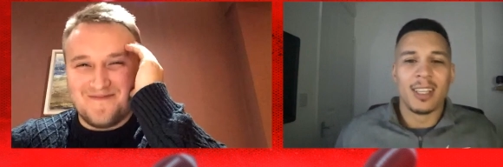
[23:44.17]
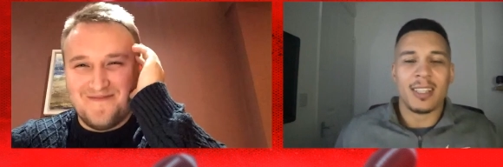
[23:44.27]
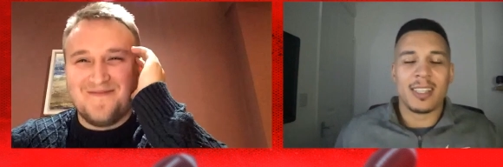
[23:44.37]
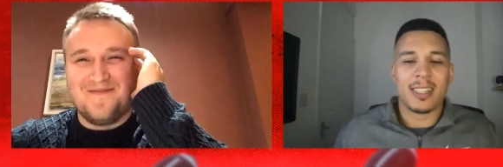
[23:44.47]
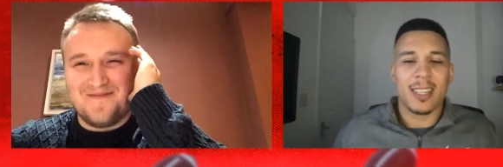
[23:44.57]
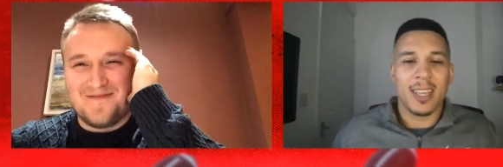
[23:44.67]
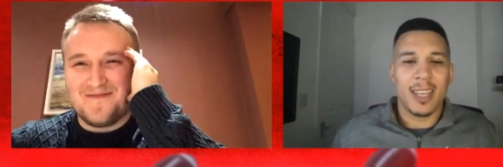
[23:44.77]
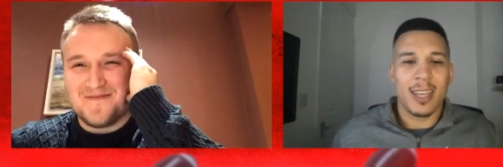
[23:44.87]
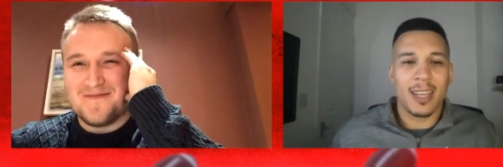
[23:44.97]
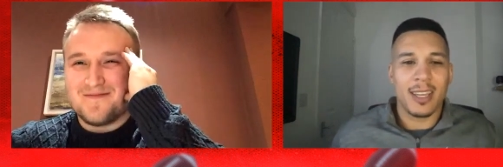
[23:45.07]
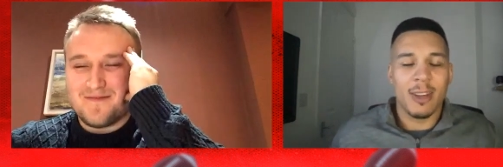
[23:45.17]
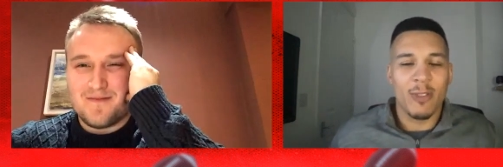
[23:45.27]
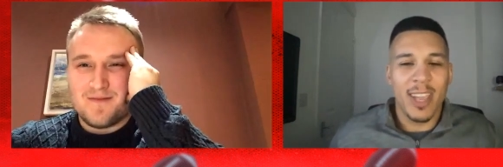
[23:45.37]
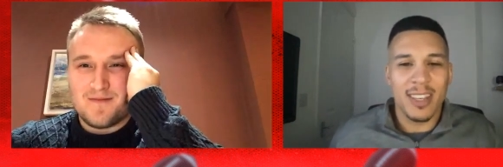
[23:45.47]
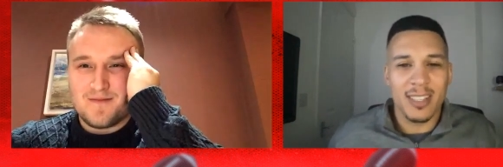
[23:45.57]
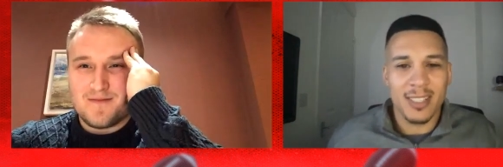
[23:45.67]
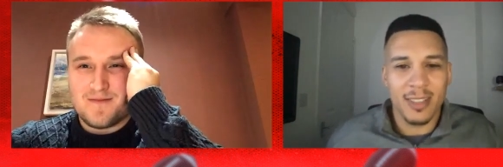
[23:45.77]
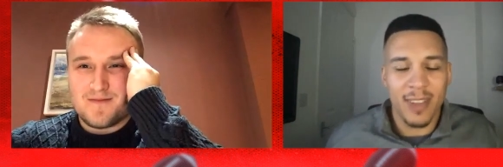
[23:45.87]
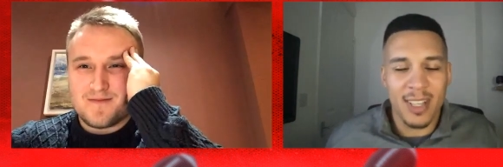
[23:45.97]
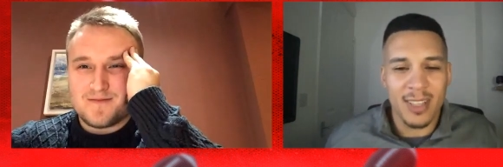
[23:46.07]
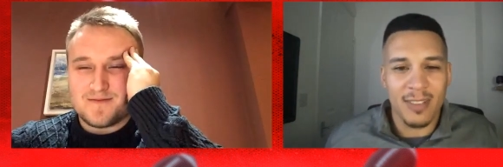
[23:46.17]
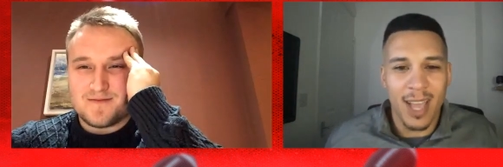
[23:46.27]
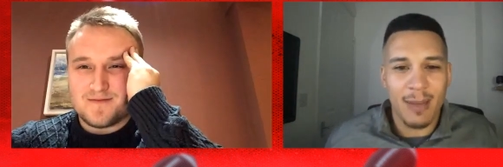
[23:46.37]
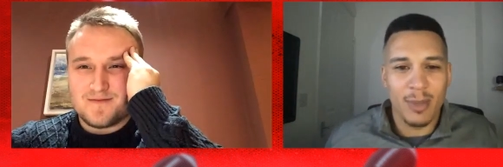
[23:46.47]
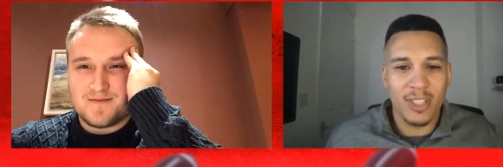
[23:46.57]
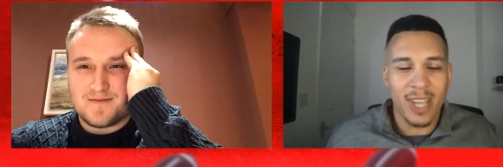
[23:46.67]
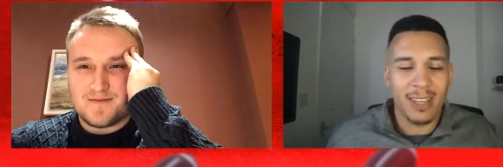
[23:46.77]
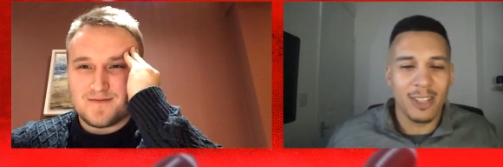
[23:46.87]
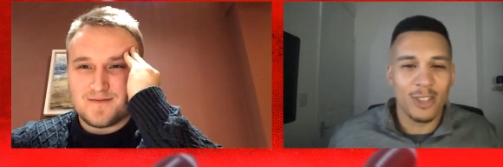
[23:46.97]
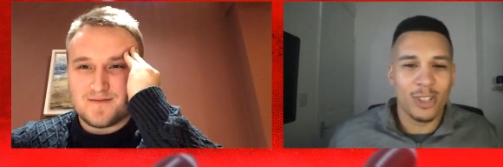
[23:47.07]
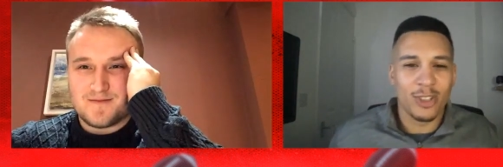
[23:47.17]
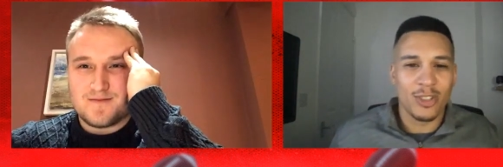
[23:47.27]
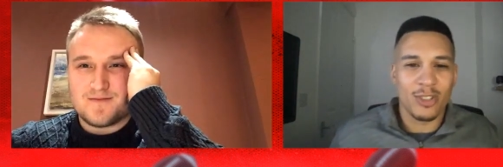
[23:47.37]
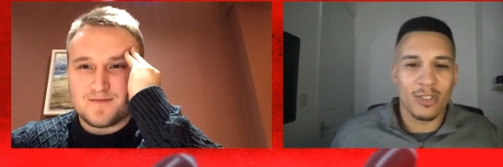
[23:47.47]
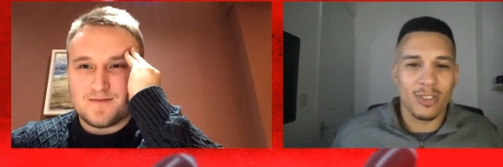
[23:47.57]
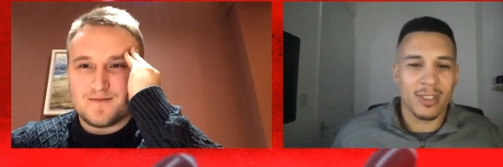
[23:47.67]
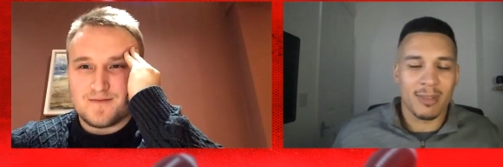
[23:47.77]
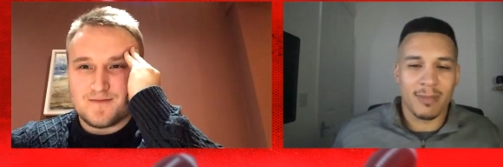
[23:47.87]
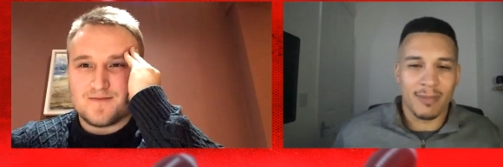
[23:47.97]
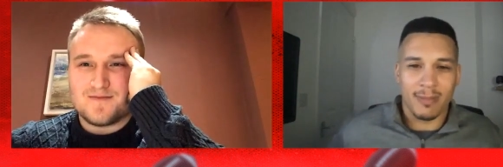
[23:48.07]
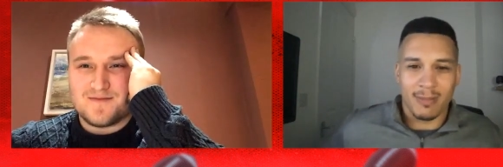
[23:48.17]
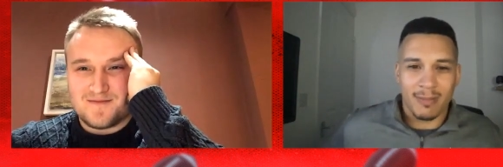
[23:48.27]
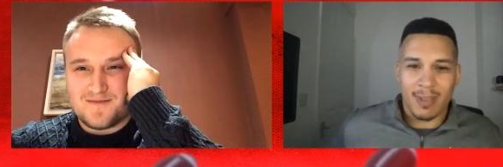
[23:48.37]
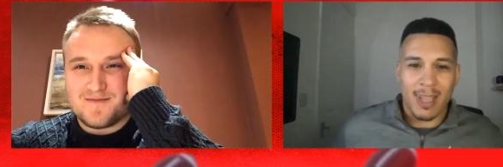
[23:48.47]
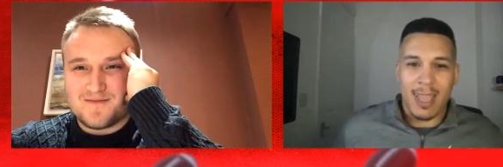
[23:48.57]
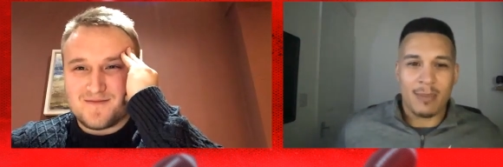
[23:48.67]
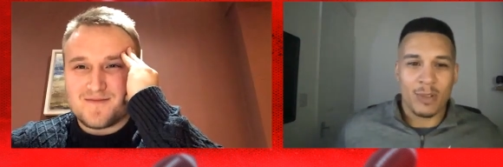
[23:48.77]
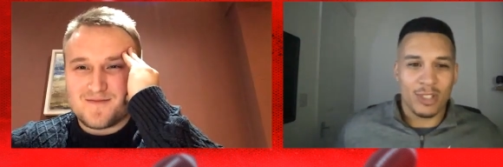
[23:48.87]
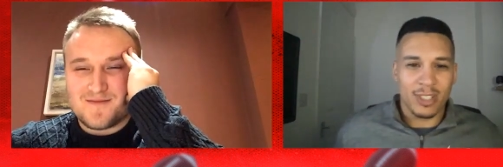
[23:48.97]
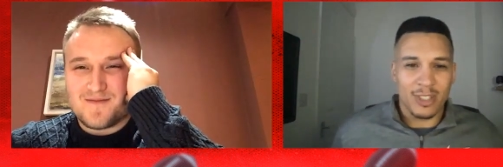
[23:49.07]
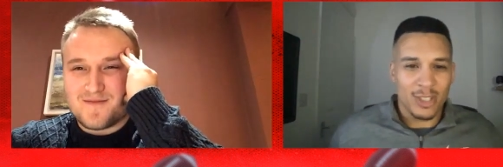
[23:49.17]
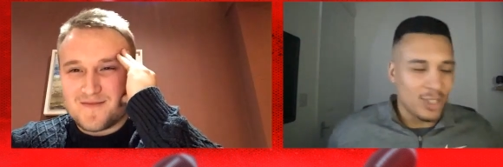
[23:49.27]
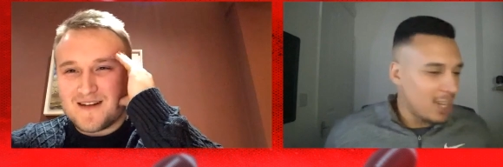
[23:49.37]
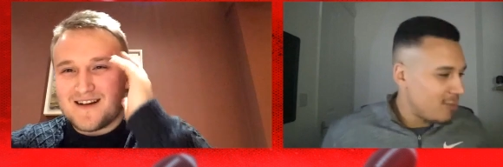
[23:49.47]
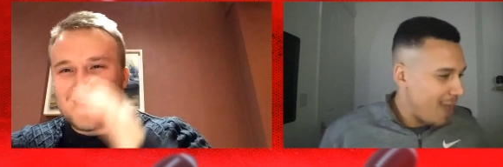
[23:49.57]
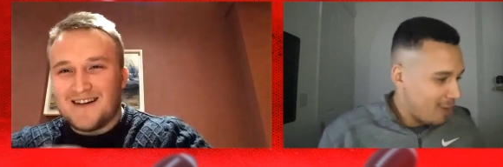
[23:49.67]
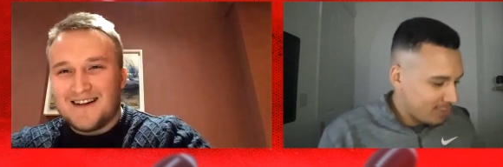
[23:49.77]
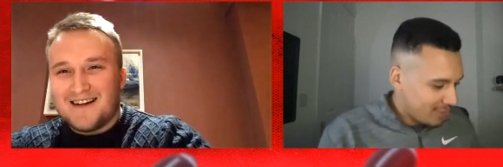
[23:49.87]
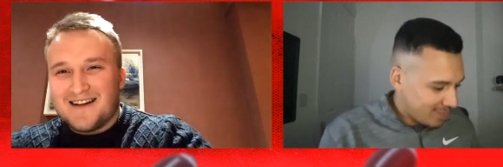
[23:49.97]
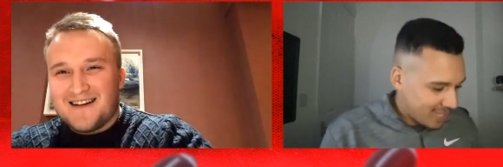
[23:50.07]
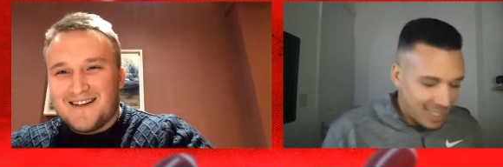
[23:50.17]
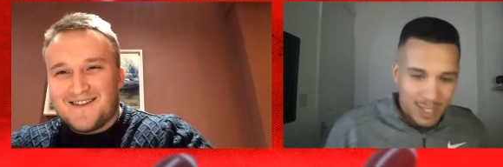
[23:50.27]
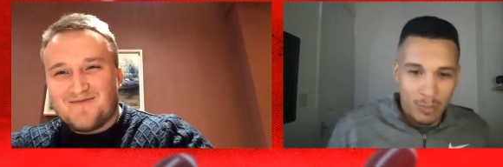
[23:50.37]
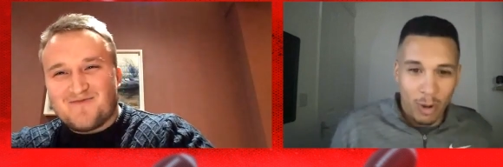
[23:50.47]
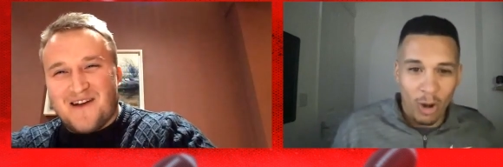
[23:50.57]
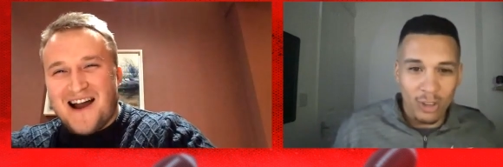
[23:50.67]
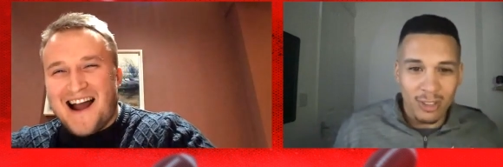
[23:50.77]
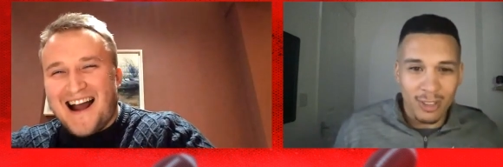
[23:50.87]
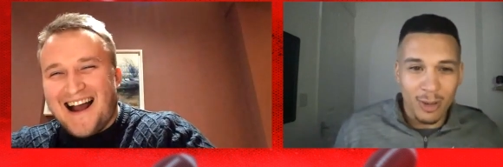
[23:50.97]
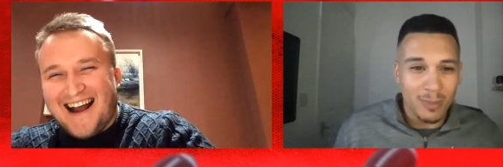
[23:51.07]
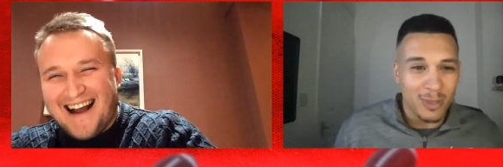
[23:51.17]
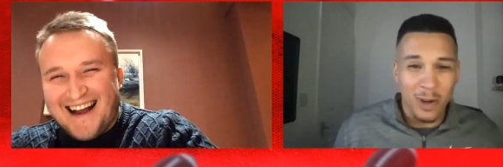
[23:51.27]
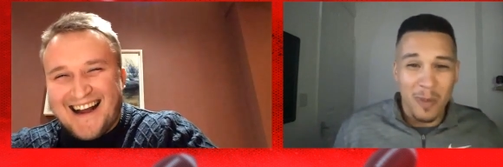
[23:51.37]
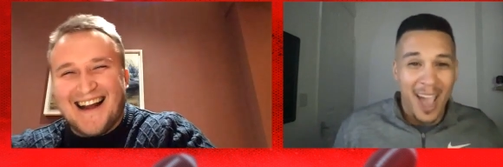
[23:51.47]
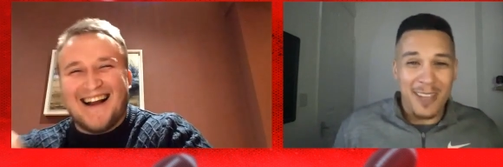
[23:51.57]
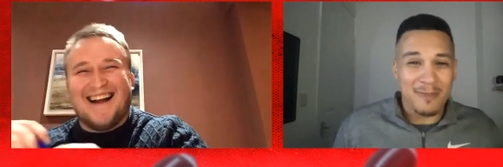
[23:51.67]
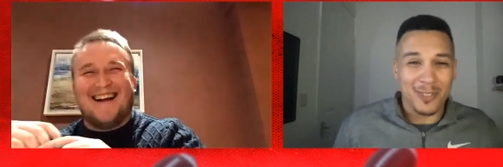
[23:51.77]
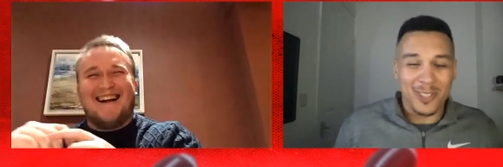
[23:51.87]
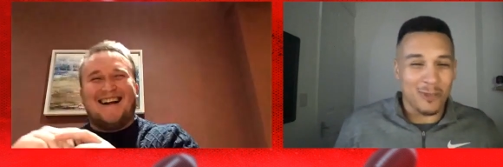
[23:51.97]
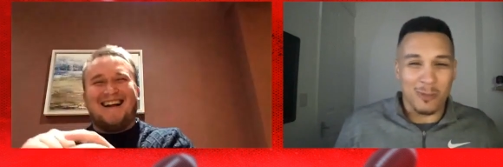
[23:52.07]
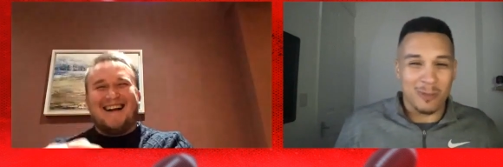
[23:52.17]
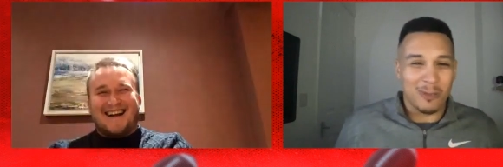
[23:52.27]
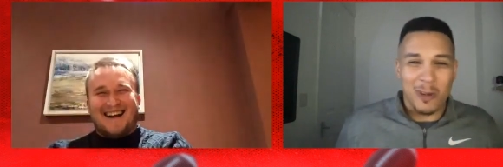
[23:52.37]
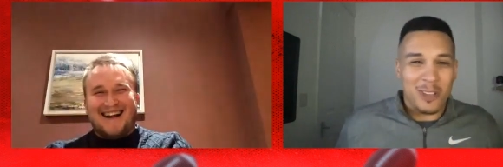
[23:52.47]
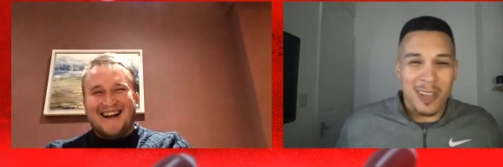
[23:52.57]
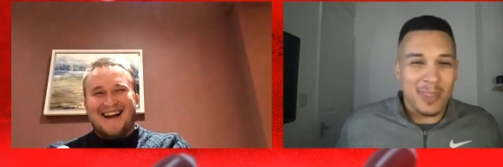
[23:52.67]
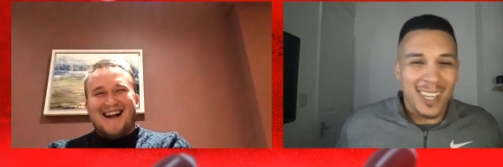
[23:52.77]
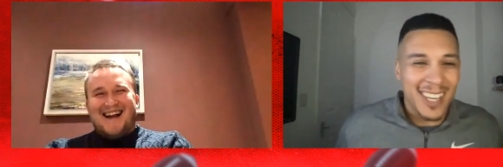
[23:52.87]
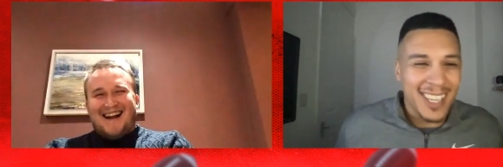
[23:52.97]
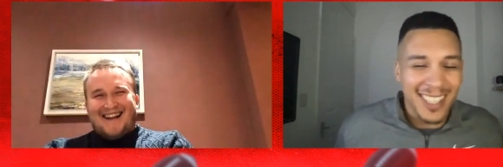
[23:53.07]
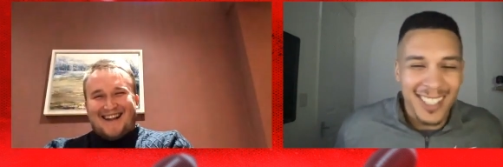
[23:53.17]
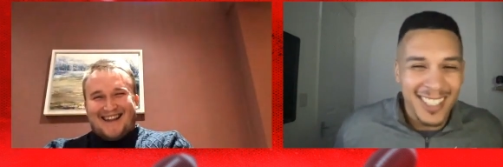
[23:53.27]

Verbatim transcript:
Speaker 1: there's a, a Raiders defensive lineman, Chandler Jones, just he must just turn around and see this ball come, come at him, just what's happening here.